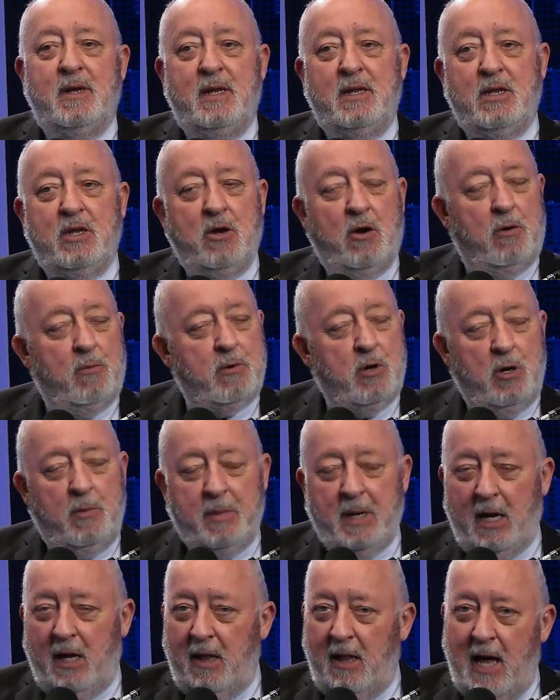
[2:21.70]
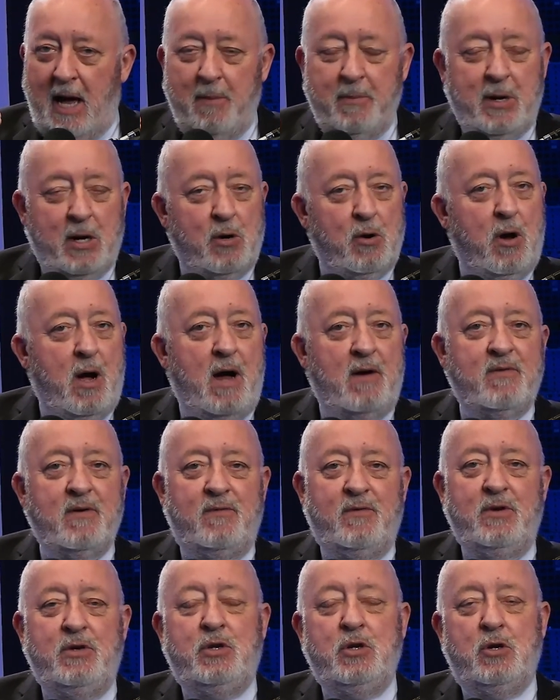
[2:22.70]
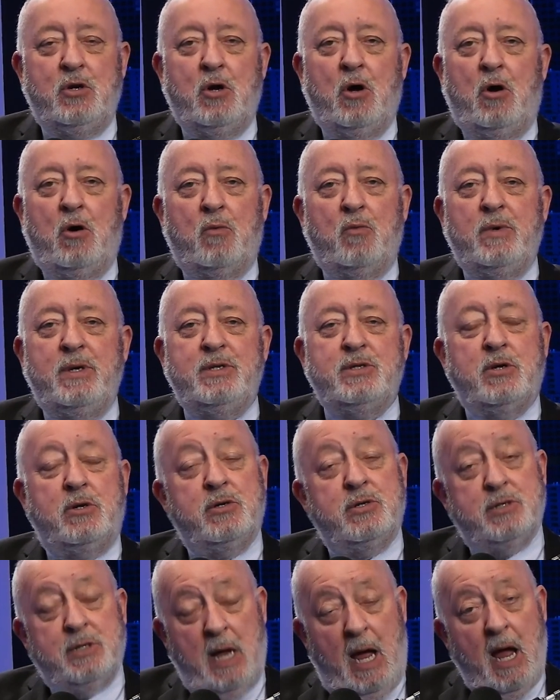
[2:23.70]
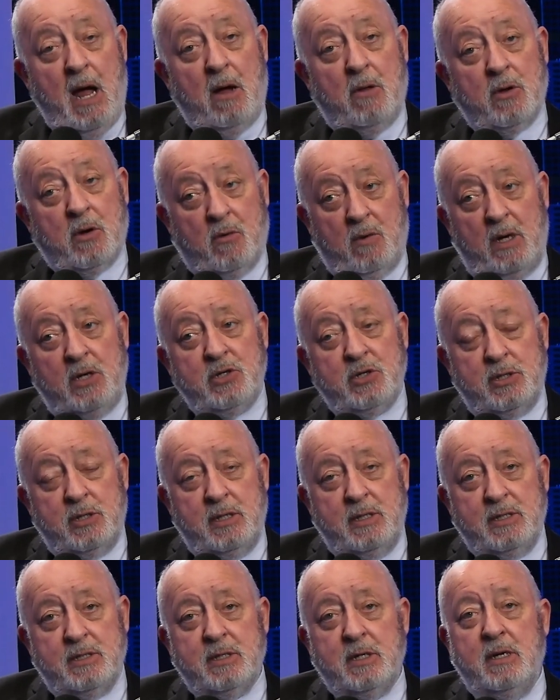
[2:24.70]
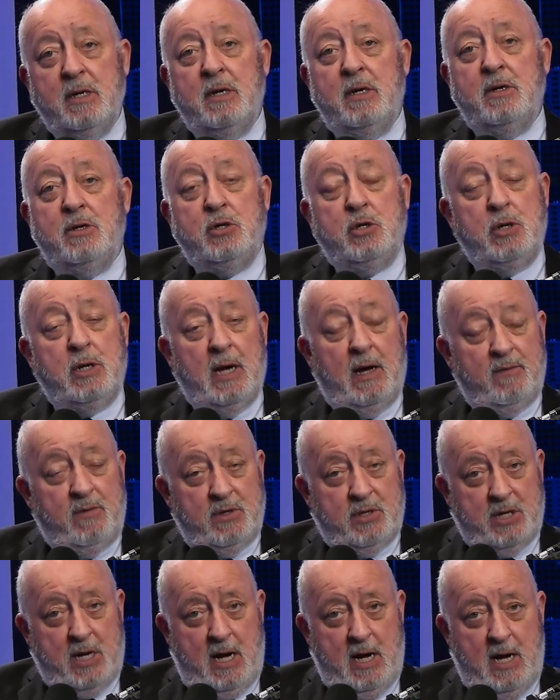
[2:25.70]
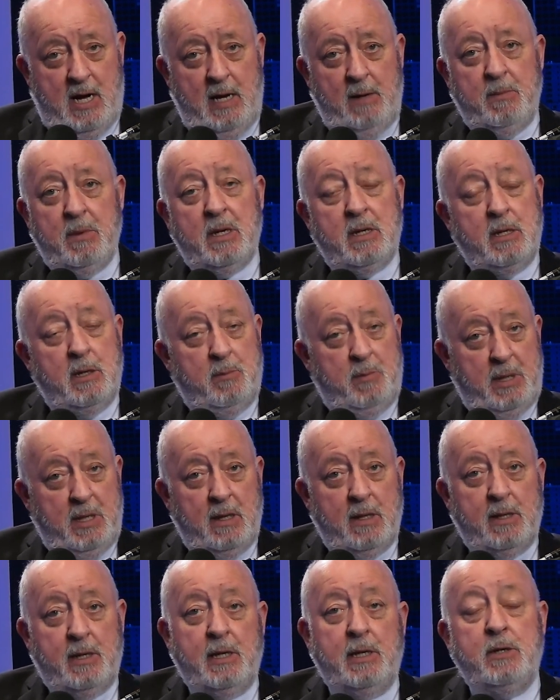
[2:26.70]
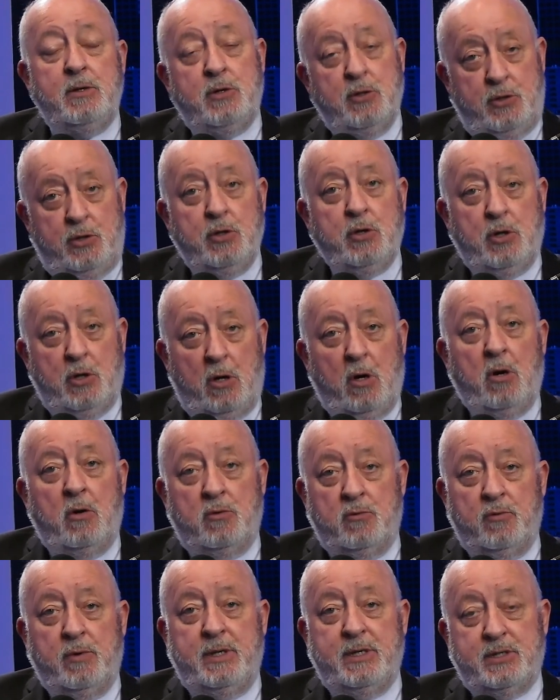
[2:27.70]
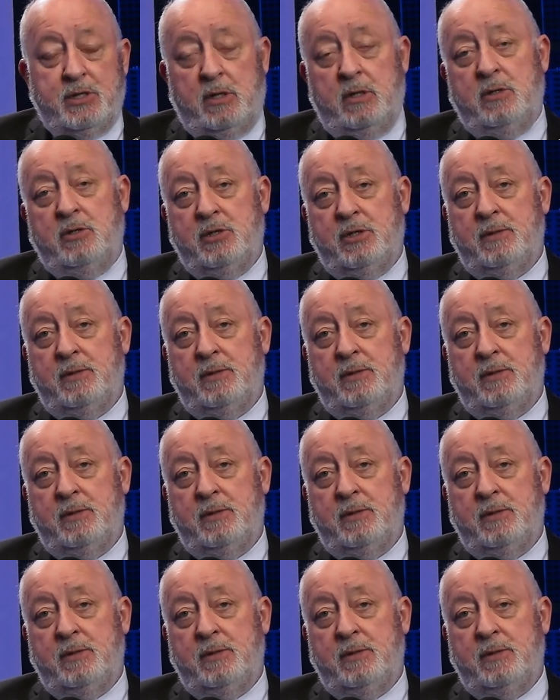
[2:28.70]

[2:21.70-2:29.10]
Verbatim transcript: You're going to be a lot better off if you do your own research. Now, the question is, do you have the time and the ability to do your own research?